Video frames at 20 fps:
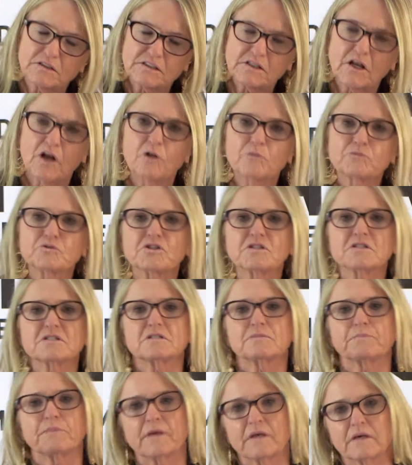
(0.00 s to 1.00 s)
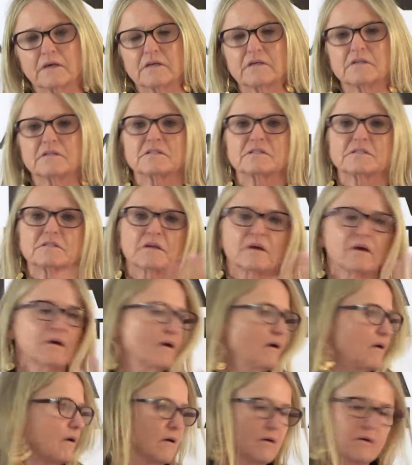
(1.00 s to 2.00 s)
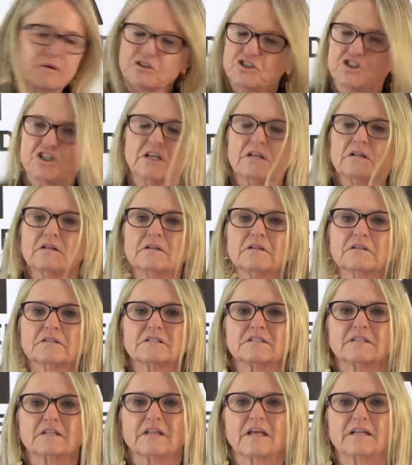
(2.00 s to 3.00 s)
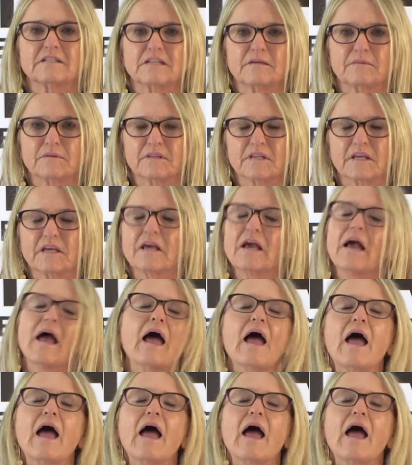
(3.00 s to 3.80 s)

sculptures, spears, shields, that type of thing.